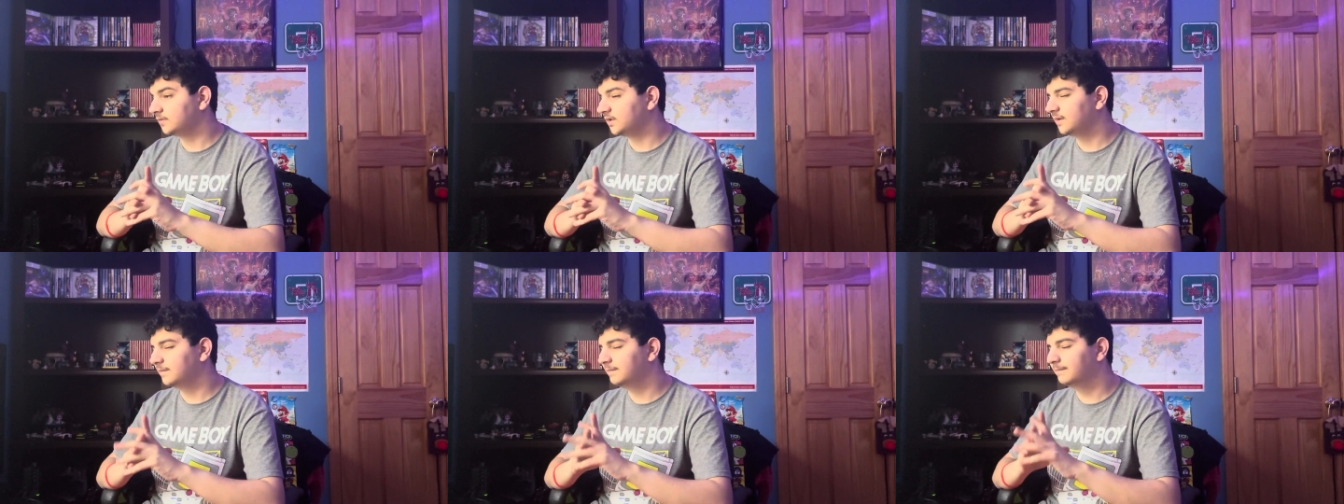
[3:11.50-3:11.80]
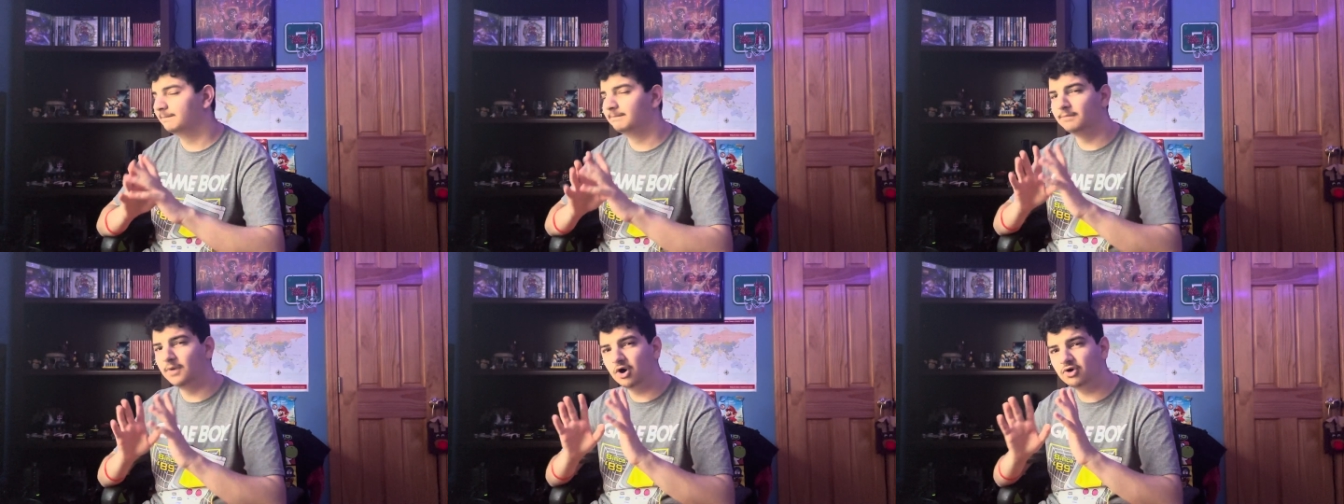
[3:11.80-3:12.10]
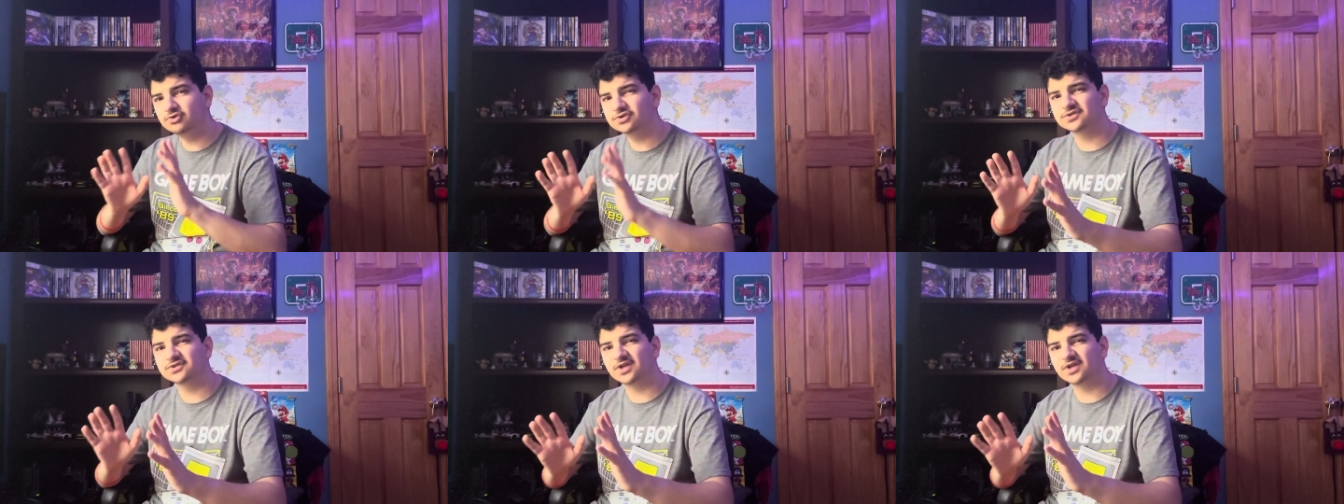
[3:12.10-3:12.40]

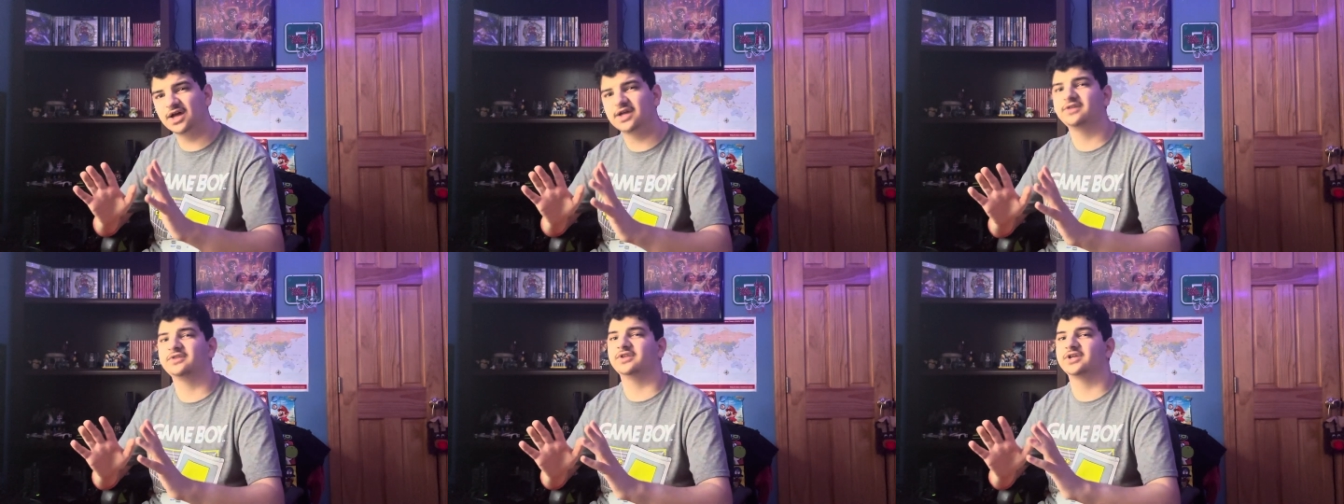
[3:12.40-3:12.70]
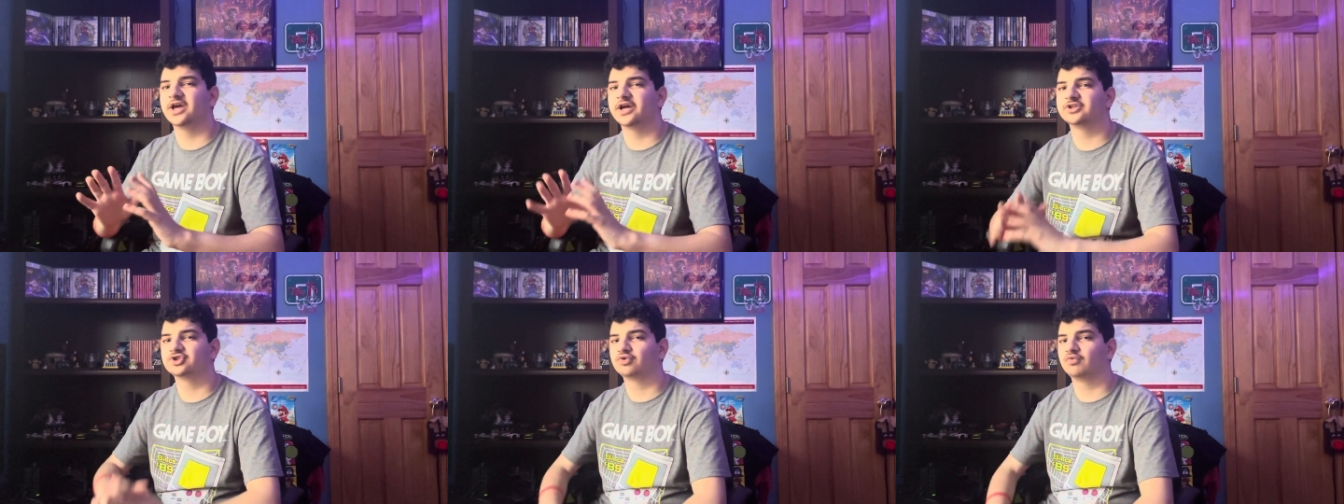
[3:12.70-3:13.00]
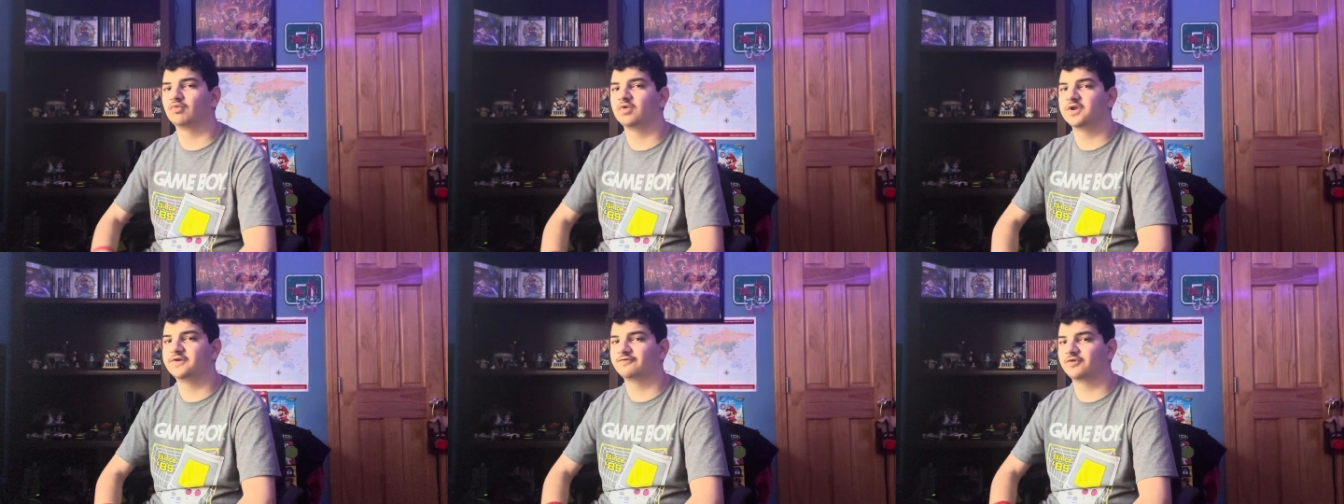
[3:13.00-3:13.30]
most likely at
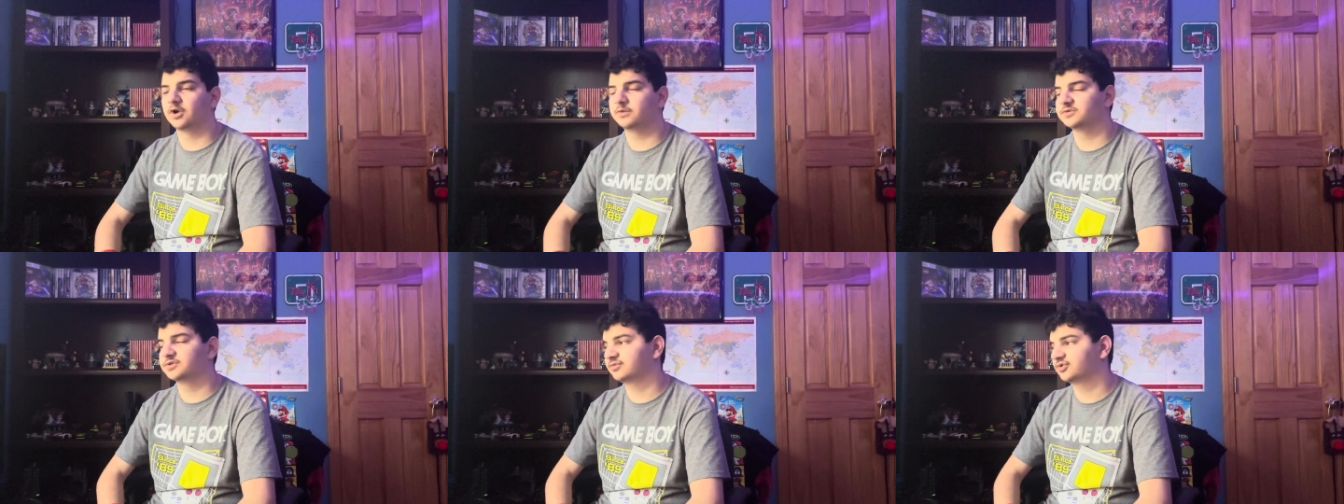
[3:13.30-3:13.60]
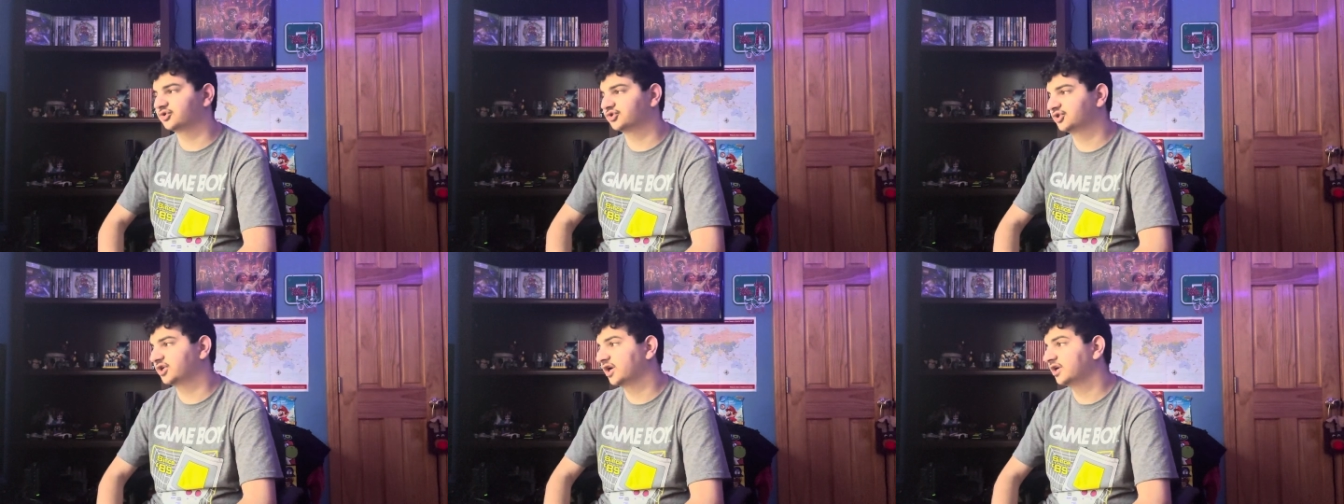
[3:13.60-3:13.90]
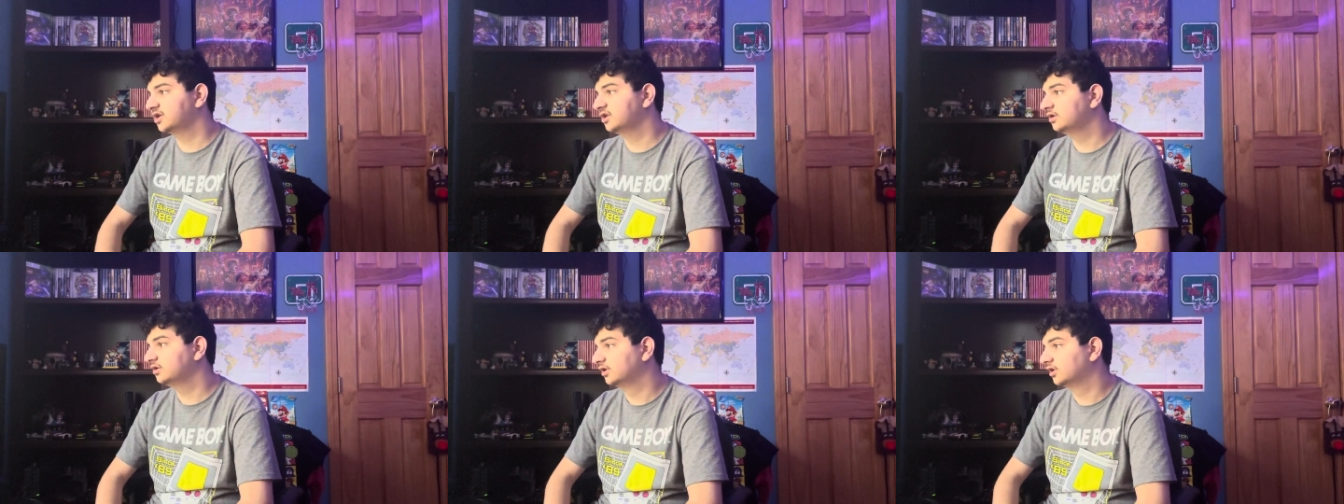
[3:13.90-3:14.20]
20 frames per
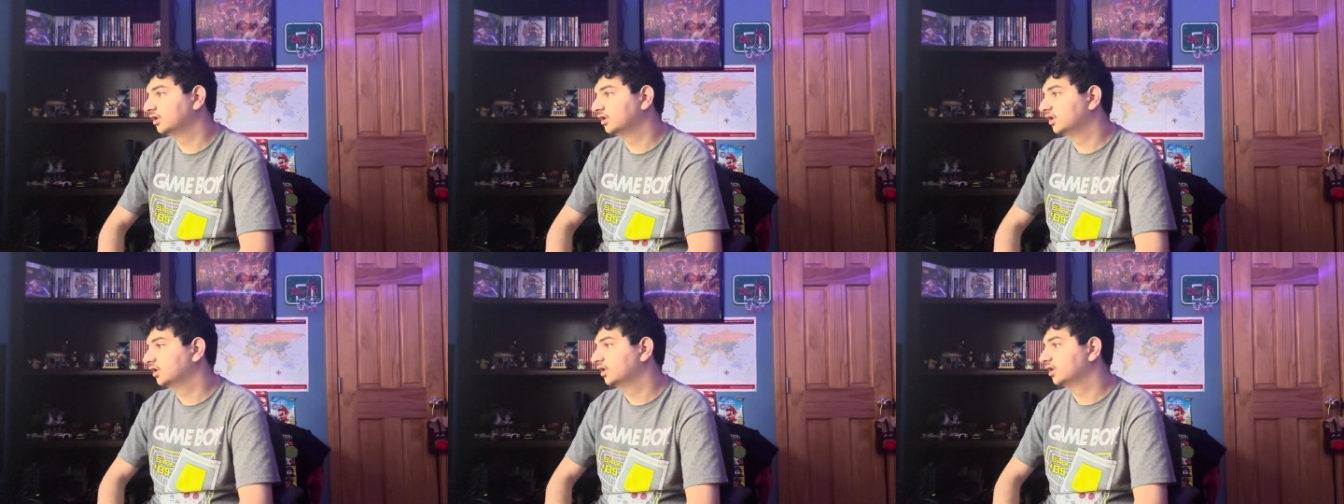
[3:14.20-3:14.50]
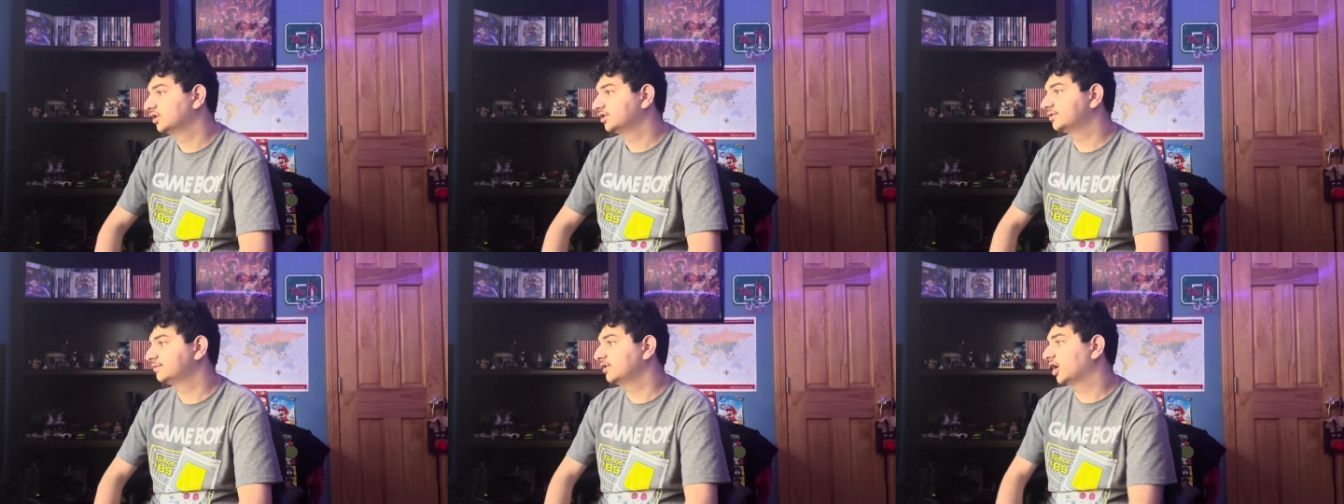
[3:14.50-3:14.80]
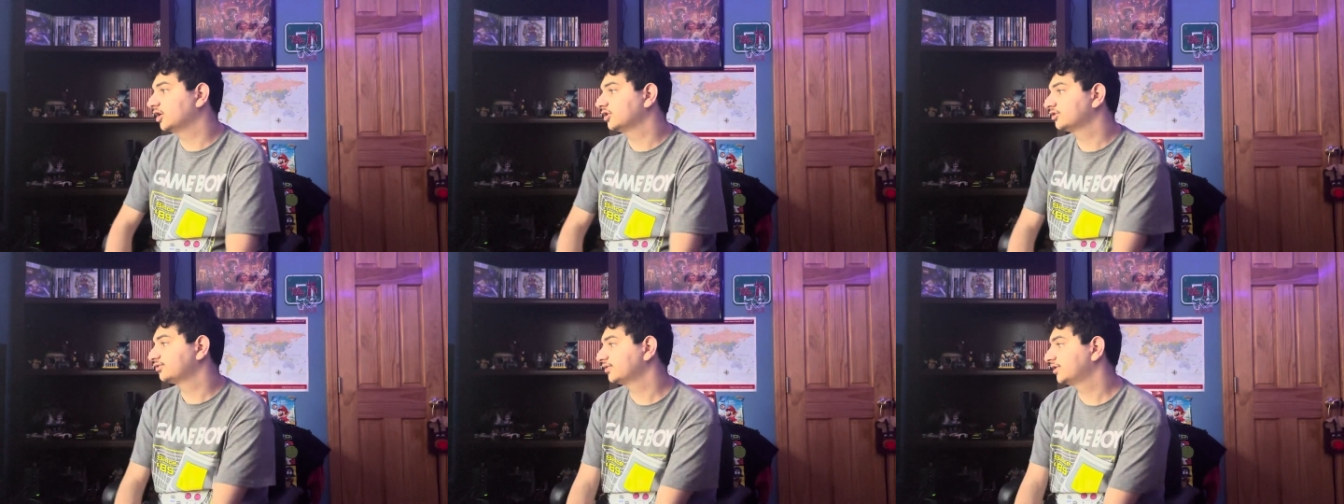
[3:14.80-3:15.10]
second, to be
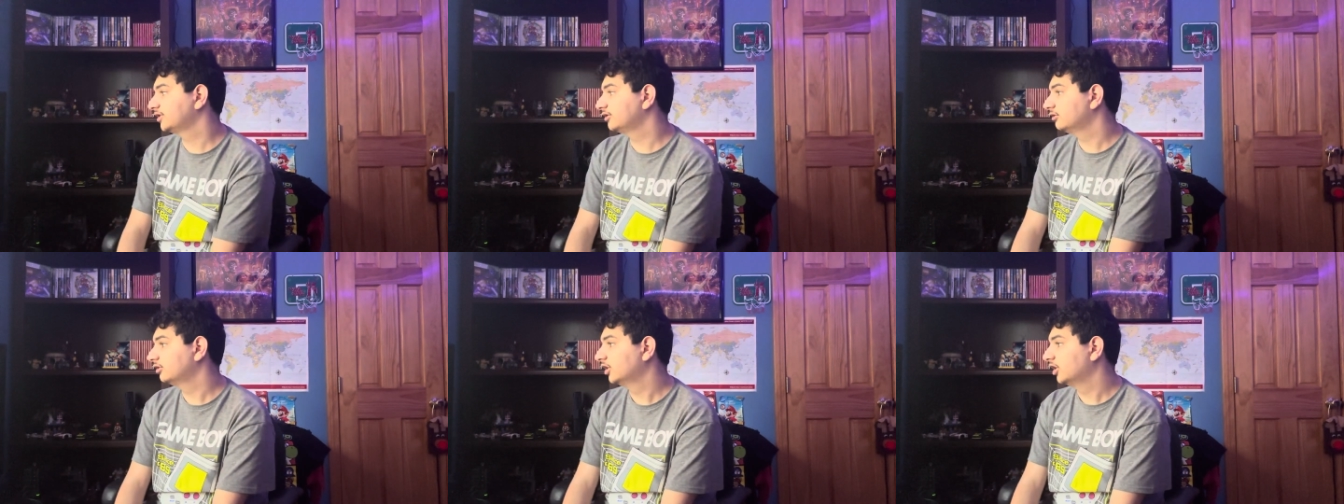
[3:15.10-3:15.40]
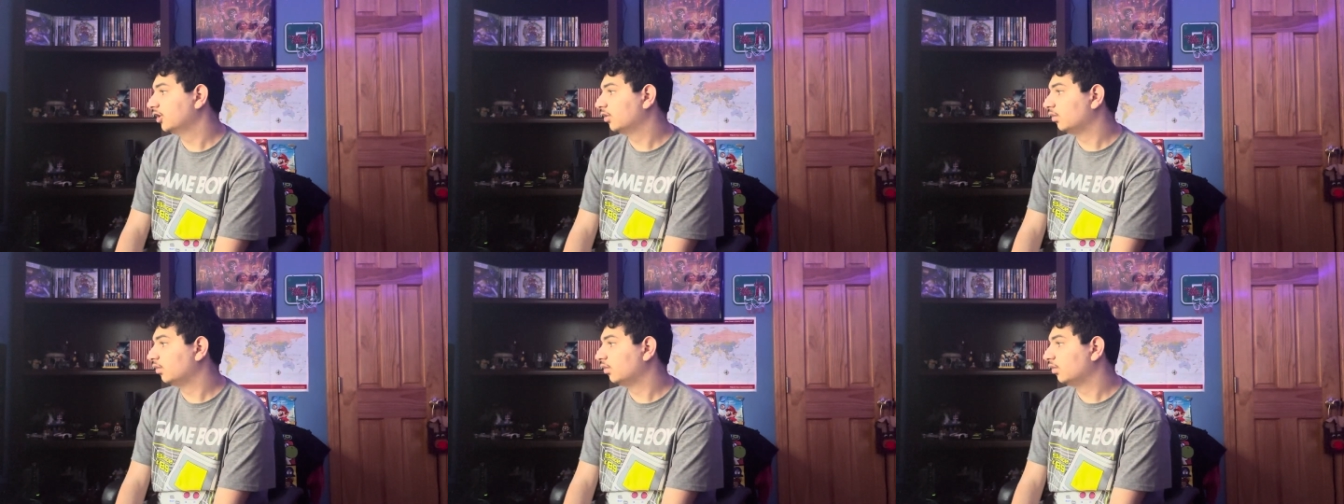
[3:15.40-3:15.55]
honest with you.